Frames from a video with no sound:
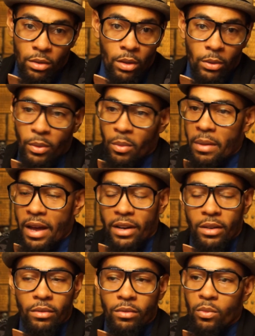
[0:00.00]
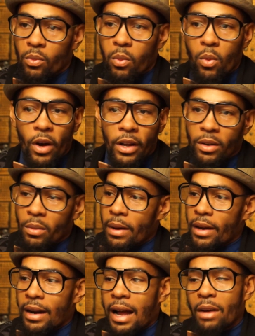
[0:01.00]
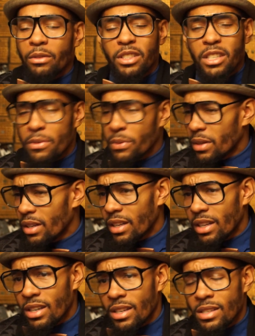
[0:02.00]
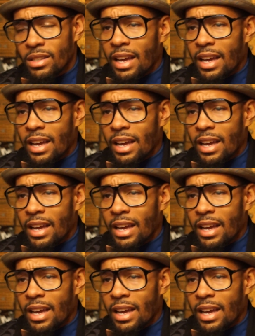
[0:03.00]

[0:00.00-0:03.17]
no matter what, no matter how different it is,